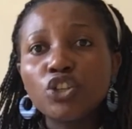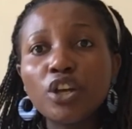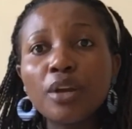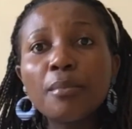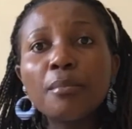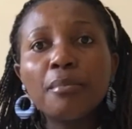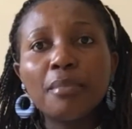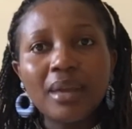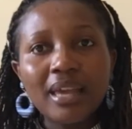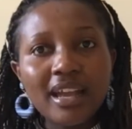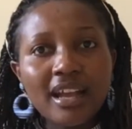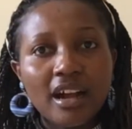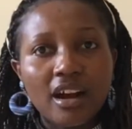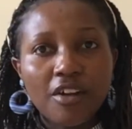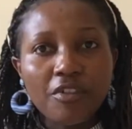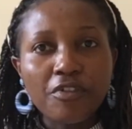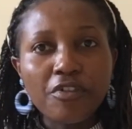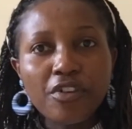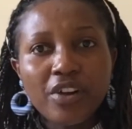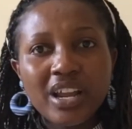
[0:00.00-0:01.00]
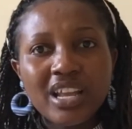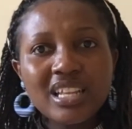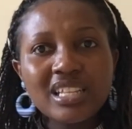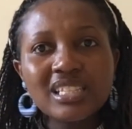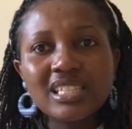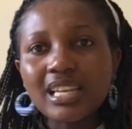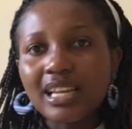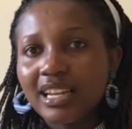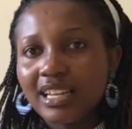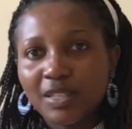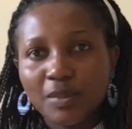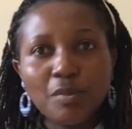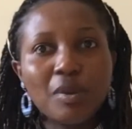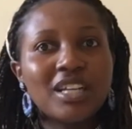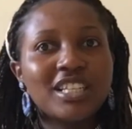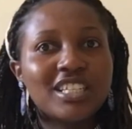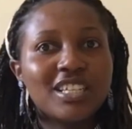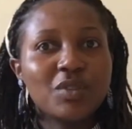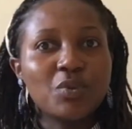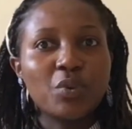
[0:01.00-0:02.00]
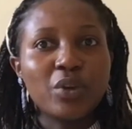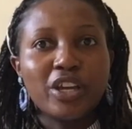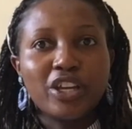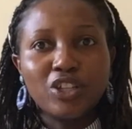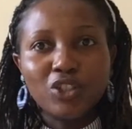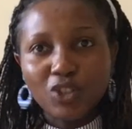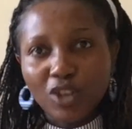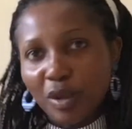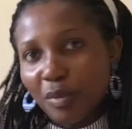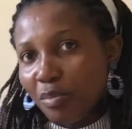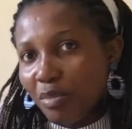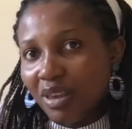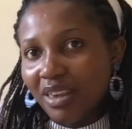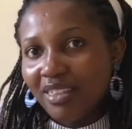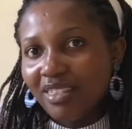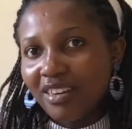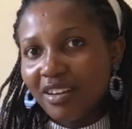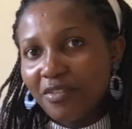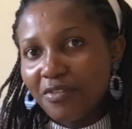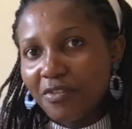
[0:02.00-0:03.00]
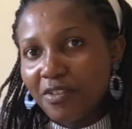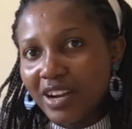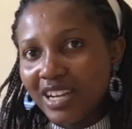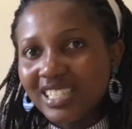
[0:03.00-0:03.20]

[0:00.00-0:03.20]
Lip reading: being our friends, and as much as we're enjoying being their friends,